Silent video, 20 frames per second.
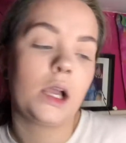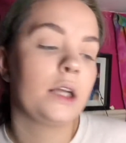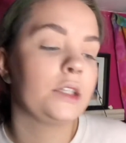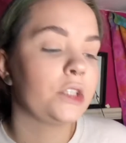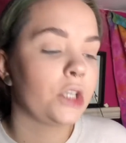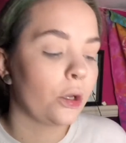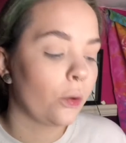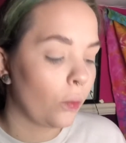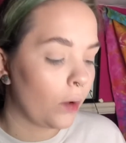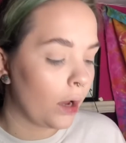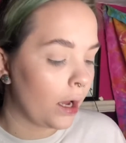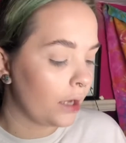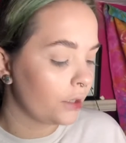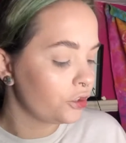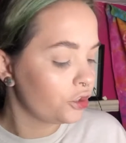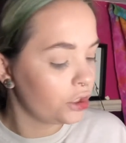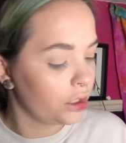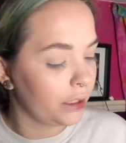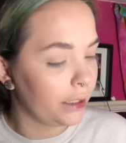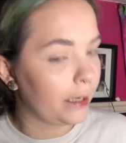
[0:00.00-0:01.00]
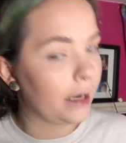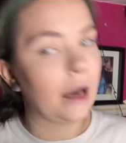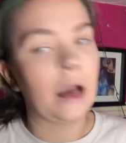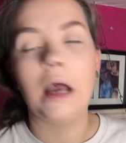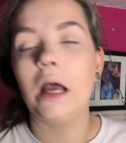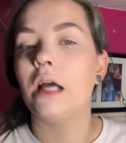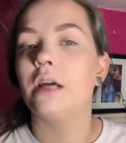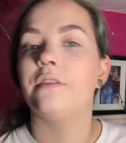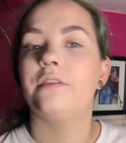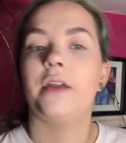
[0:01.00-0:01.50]
don't actually
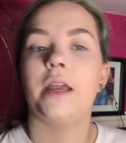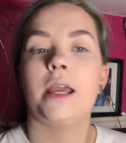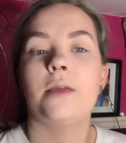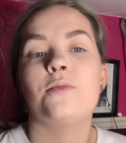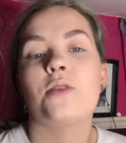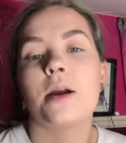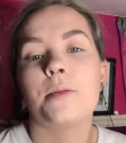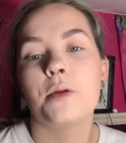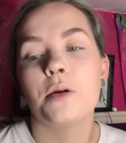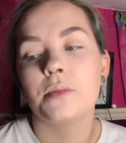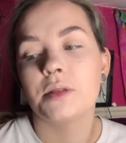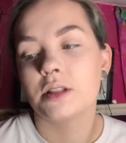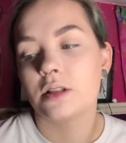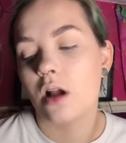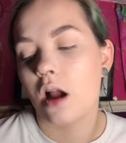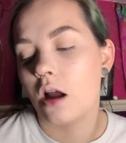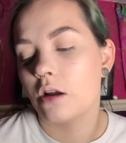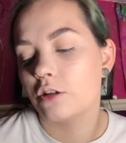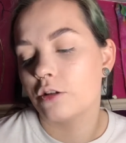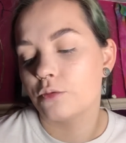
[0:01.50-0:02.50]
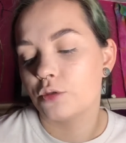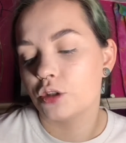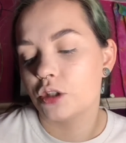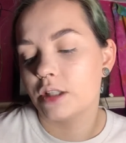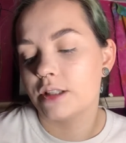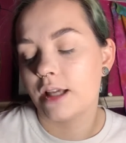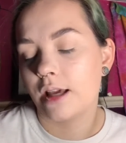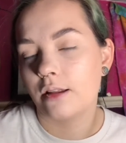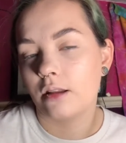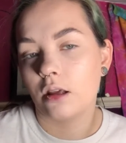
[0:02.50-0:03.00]
have a Primark mascara, so I'm just going to
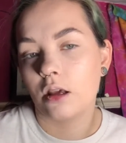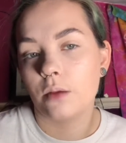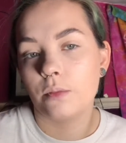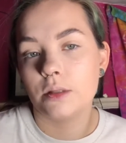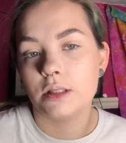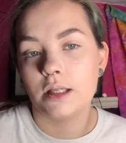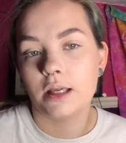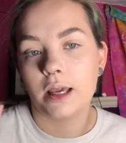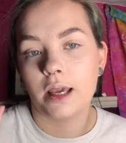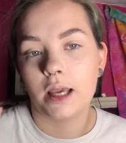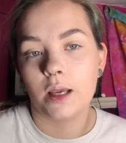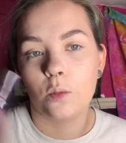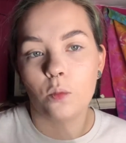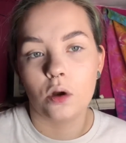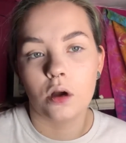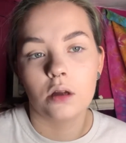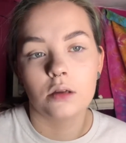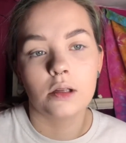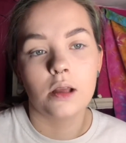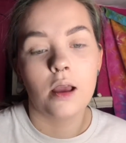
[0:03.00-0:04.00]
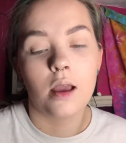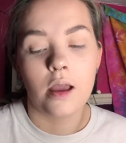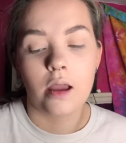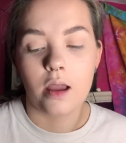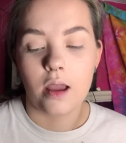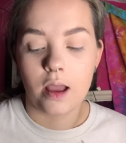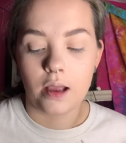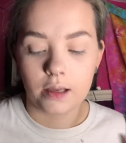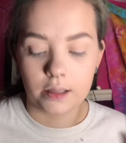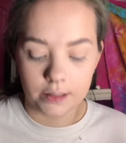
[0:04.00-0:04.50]
take the Urban Decay one
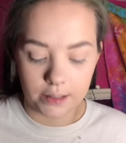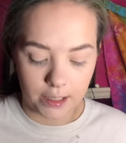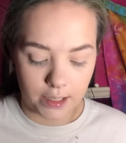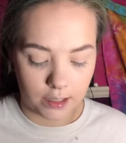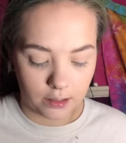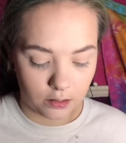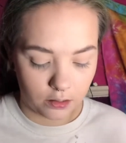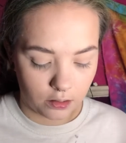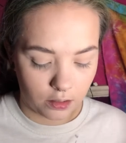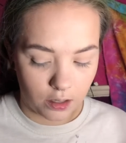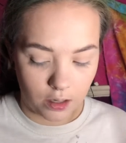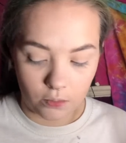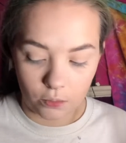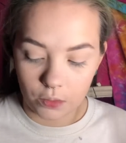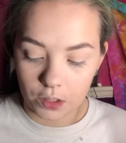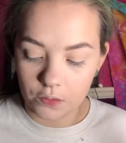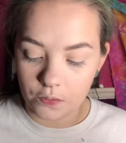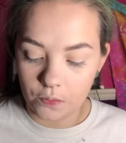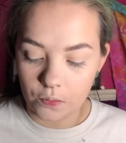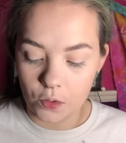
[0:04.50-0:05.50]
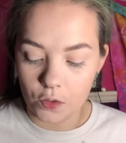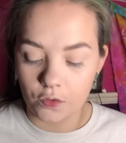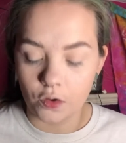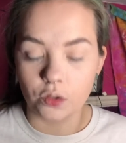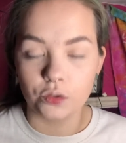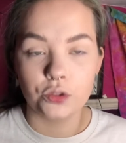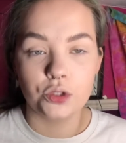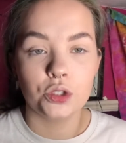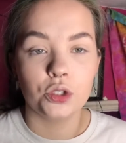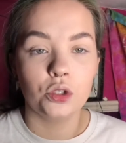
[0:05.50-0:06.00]
and then move on
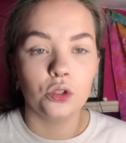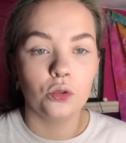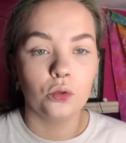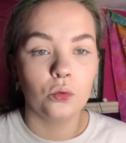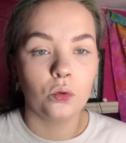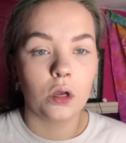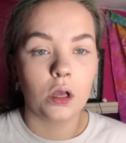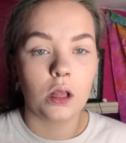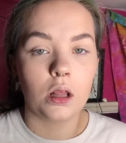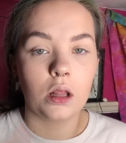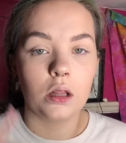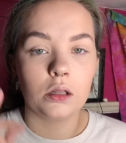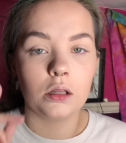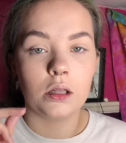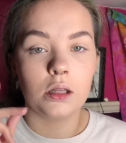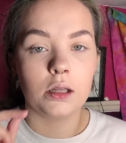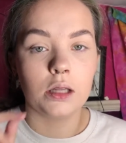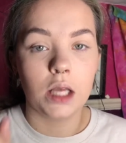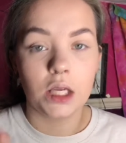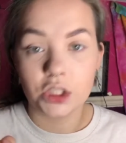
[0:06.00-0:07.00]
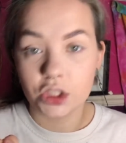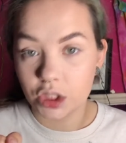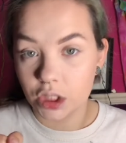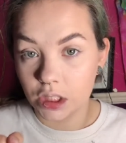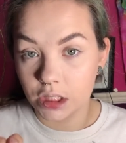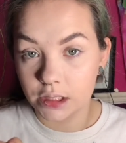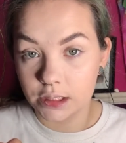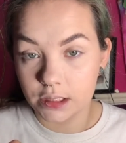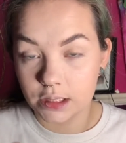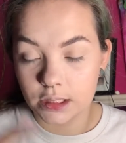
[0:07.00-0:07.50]
to
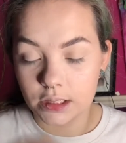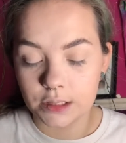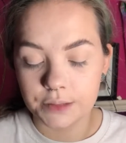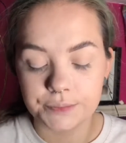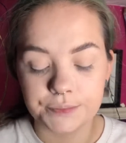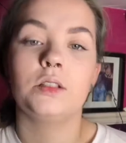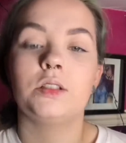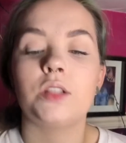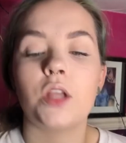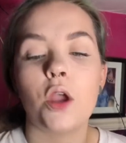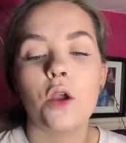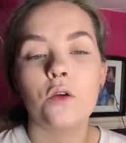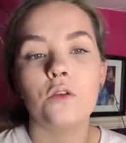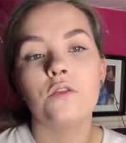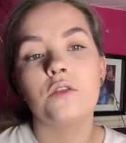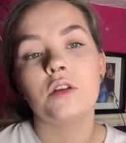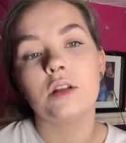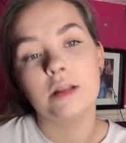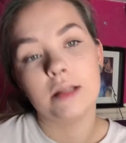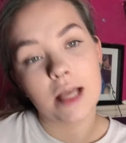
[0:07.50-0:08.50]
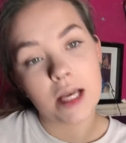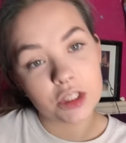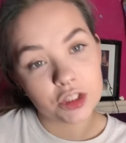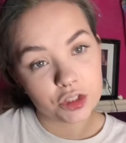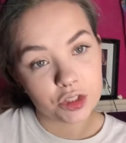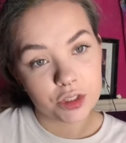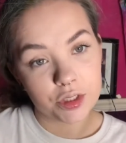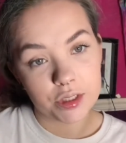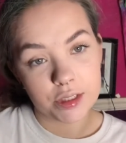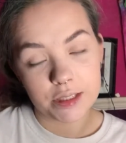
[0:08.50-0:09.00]
lashes. So for
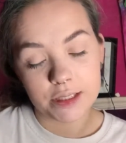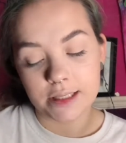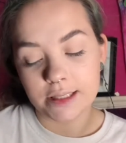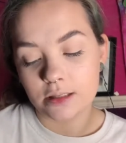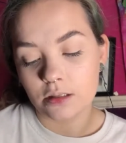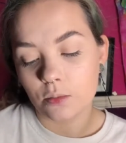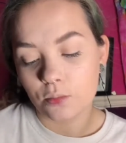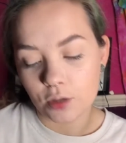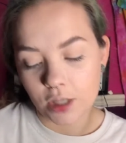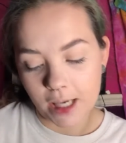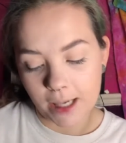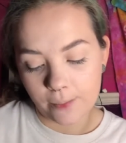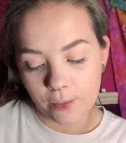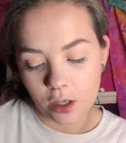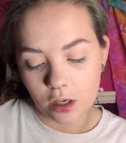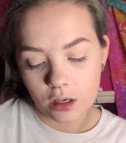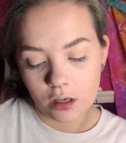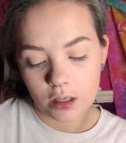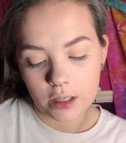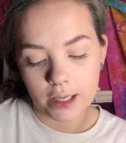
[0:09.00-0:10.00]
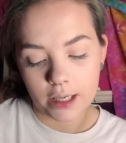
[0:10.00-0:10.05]
lashes, these are Primark. I